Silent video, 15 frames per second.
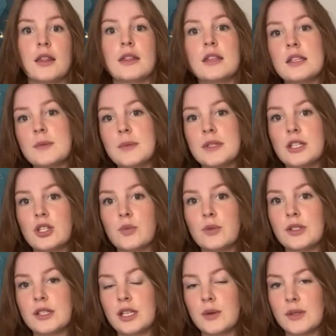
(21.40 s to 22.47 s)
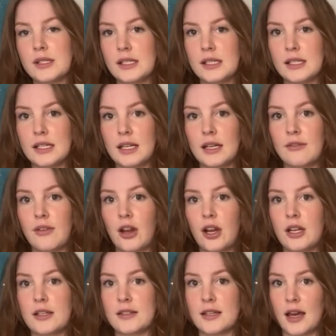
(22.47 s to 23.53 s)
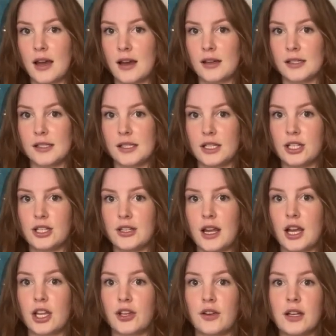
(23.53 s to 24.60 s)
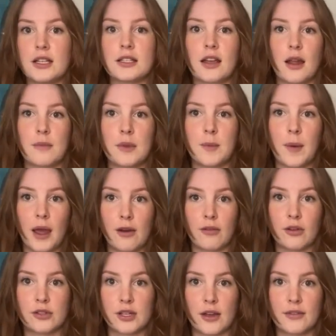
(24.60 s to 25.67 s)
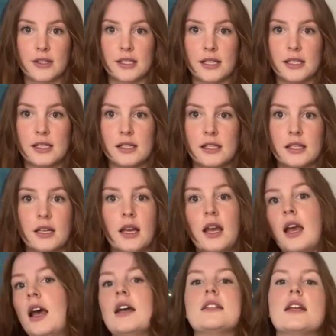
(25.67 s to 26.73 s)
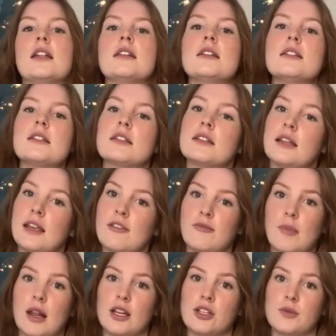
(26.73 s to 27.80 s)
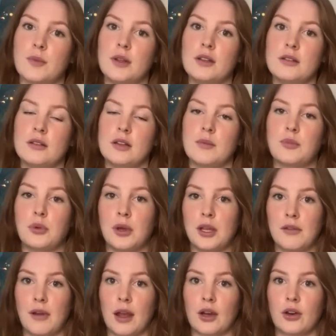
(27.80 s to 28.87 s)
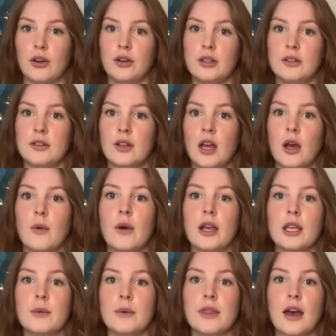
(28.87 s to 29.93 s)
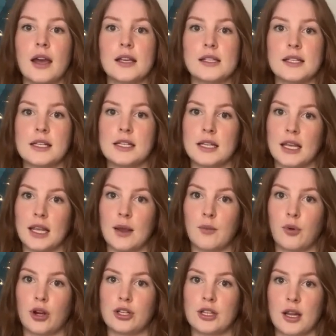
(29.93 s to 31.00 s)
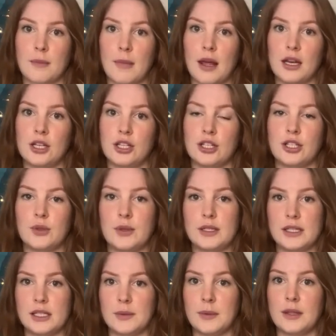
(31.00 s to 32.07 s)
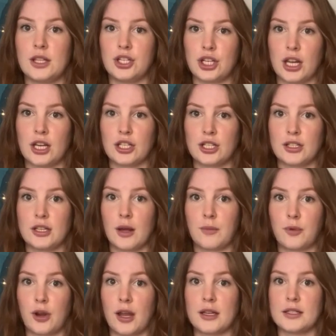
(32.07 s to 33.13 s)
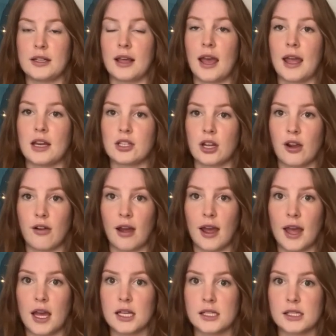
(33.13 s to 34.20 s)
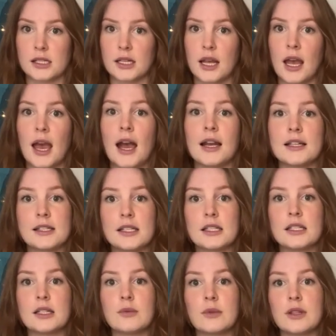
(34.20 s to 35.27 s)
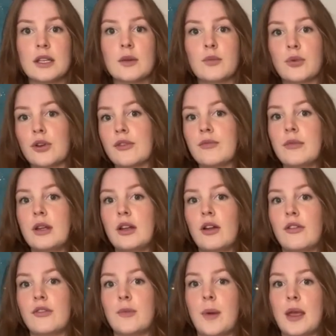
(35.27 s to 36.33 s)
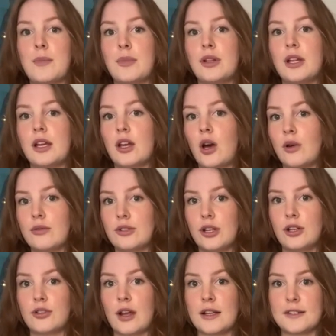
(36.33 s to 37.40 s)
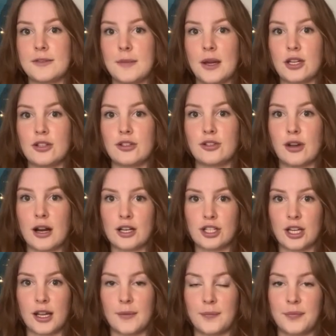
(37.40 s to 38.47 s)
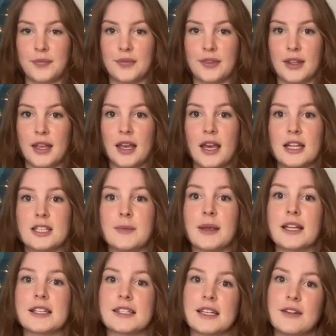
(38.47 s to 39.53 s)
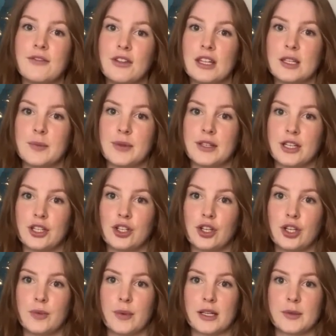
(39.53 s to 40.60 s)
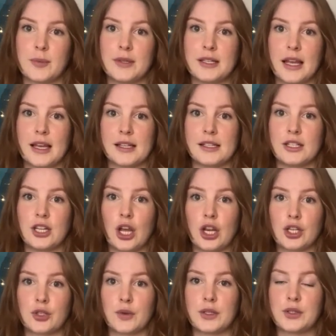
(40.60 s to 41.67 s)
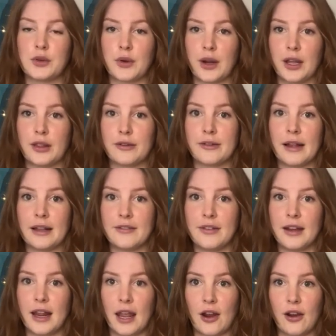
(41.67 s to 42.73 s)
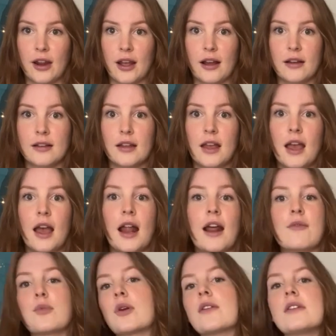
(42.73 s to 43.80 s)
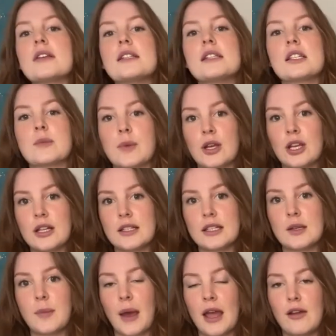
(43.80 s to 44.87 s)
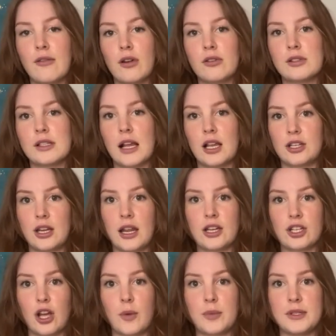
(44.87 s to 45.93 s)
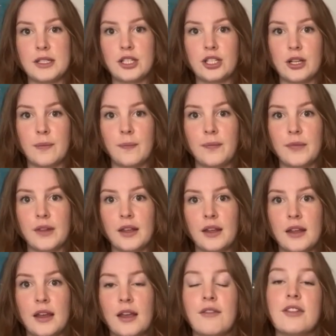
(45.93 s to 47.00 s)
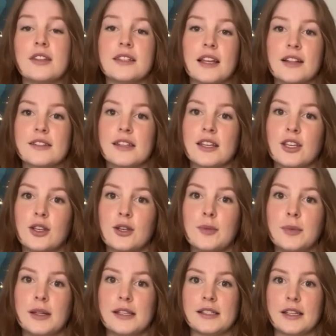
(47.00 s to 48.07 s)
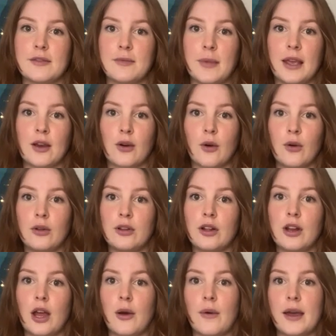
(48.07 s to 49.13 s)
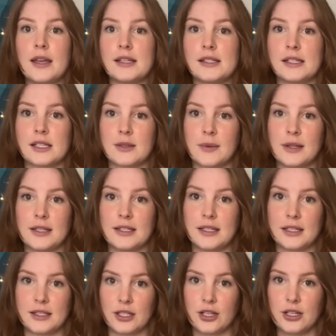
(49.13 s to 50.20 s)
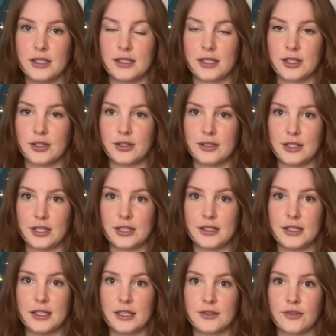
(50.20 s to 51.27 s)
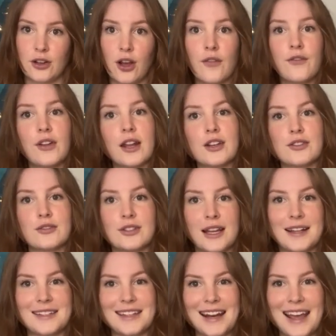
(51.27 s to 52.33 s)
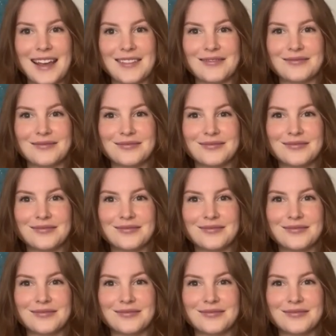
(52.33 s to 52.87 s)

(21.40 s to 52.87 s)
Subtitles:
This position will see you assisting in various tasks such as accurate and timely payroll services, attendance and leave management, employee records, working with ICT and project managers to assist with the changes and upgrade to the HRIS, and assisting with the improvement of the people and culture transformation strategy. To be considered for this position, you must possess a tertiary degree in the relevant area and have previous experience in a payroll/HR position. If this sounds like you, please give me a call on 08 6160 6206 for a confidential chat today.